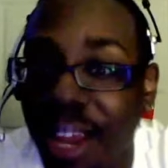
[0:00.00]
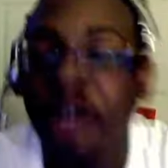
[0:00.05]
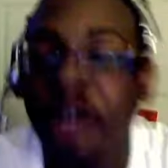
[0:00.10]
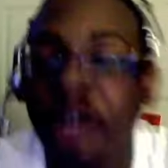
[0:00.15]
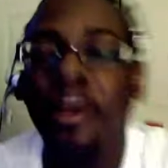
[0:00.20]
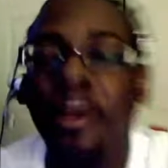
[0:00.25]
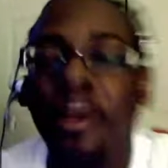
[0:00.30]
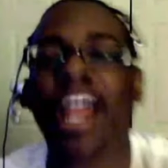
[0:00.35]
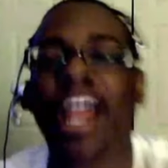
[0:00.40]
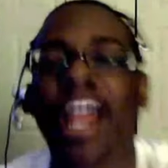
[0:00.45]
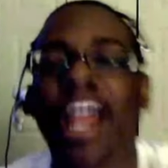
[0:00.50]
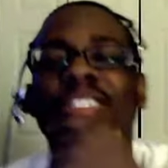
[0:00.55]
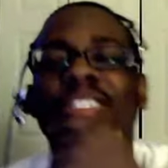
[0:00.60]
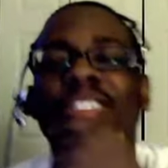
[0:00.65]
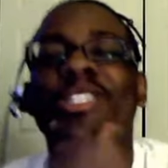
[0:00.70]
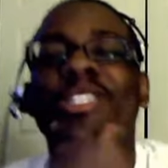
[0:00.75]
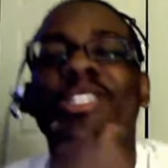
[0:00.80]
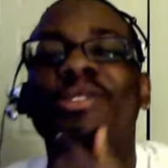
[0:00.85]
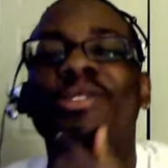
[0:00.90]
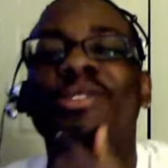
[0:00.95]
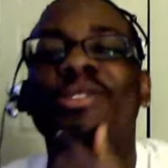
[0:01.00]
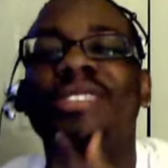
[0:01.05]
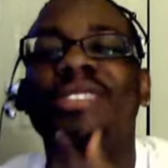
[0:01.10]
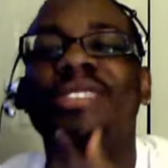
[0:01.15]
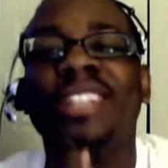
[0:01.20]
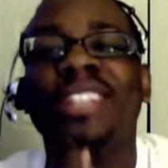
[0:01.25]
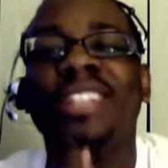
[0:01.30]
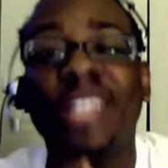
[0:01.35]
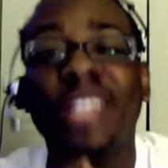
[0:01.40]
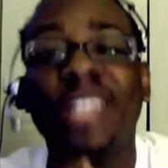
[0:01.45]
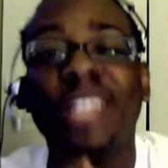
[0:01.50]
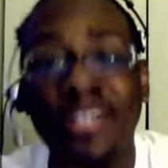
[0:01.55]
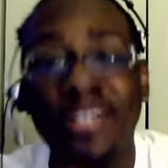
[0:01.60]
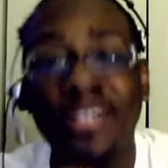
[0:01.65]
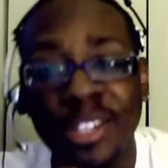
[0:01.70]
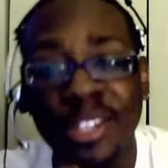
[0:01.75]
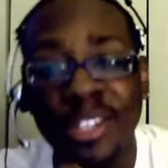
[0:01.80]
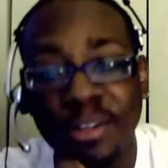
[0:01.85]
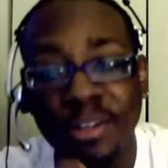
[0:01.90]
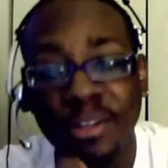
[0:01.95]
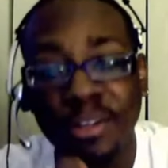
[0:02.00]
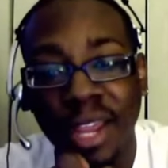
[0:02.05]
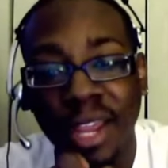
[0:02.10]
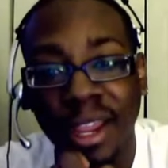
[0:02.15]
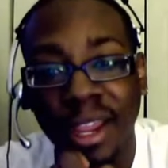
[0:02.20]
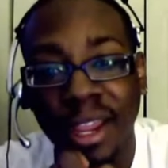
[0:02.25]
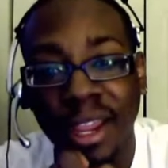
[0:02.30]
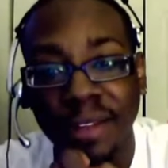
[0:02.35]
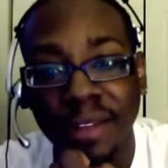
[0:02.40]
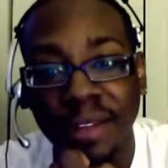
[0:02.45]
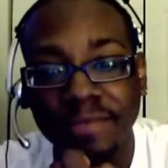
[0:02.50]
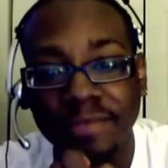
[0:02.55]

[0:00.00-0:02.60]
Wait, I thought you used to live in Japan.